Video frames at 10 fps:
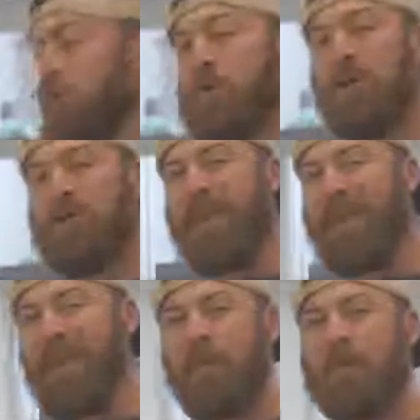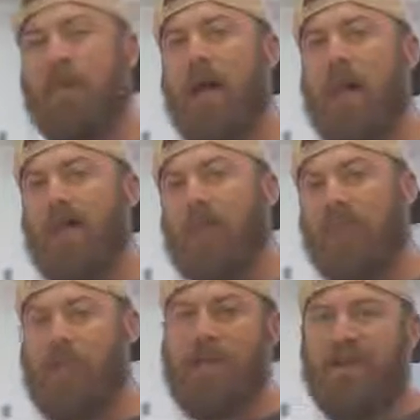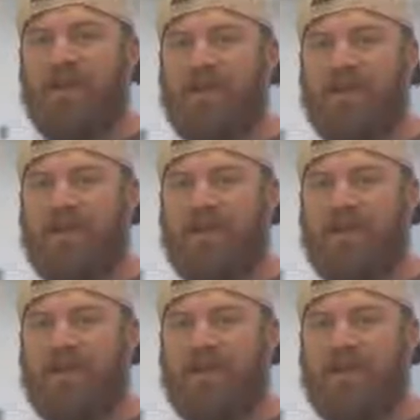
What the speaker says: you can make a lot of money